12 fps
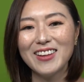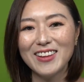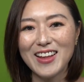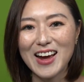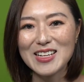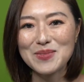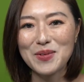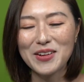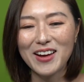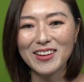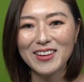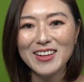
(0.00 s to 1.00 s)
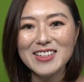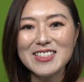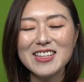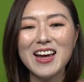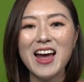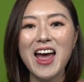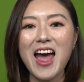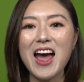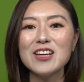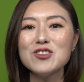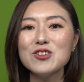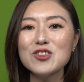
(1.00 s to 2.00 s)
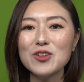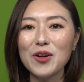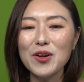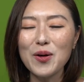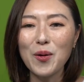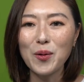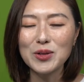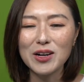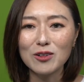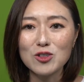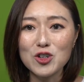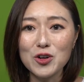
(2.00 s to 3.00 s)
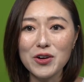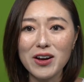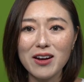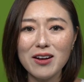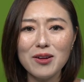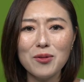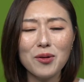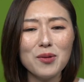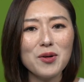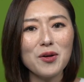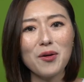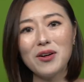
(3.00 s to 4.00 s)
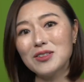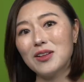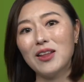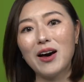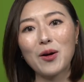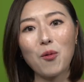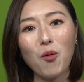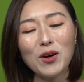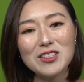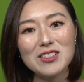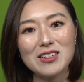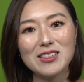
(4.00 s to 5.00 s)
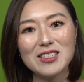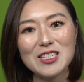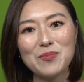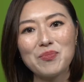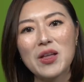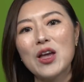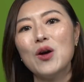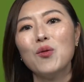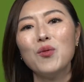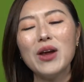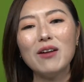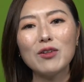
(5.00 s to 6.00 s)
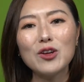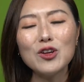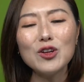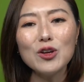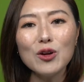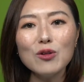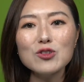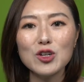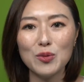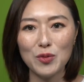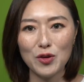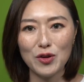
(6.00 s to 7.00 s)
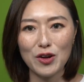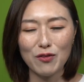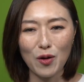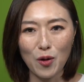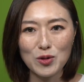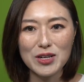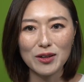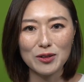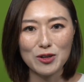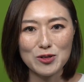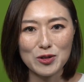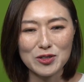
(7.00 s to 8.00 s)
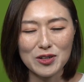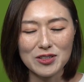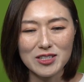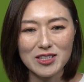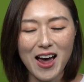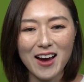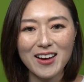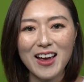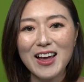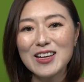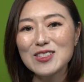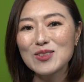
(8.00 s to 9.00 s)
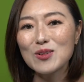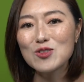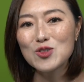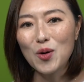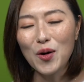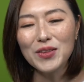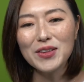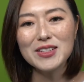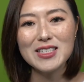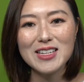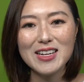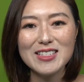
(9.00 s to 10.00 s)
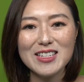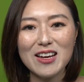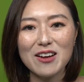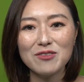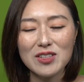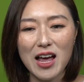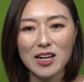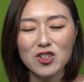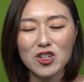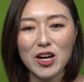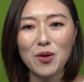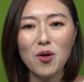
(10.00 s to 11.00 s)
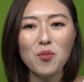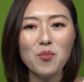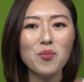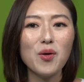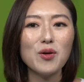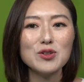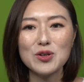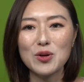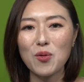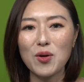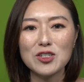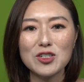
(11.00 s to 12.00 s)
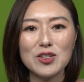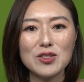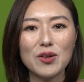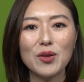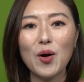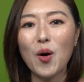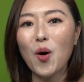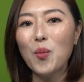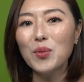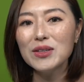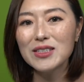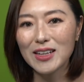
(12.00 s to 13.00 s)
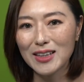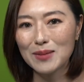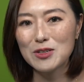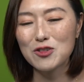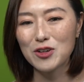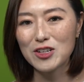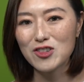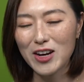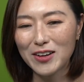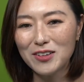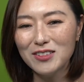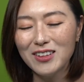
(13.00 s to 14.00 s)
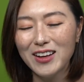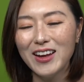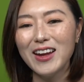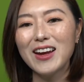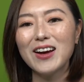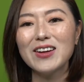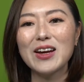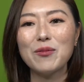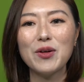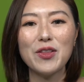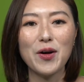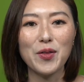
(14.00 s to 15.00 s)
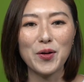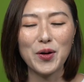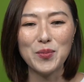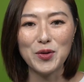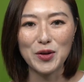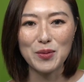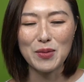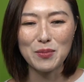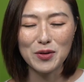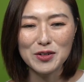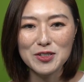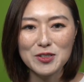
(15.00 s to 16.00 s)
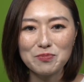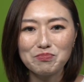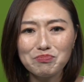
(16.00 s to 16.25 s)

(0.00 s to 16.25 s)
Last but not least, as you start your OTel journey, you'll come across a lot of questions. We have a huge community of OTel users on Slack, so join the CNCF Slack channel, post your questions on the OpenTelemetry channel, and connect with other community members.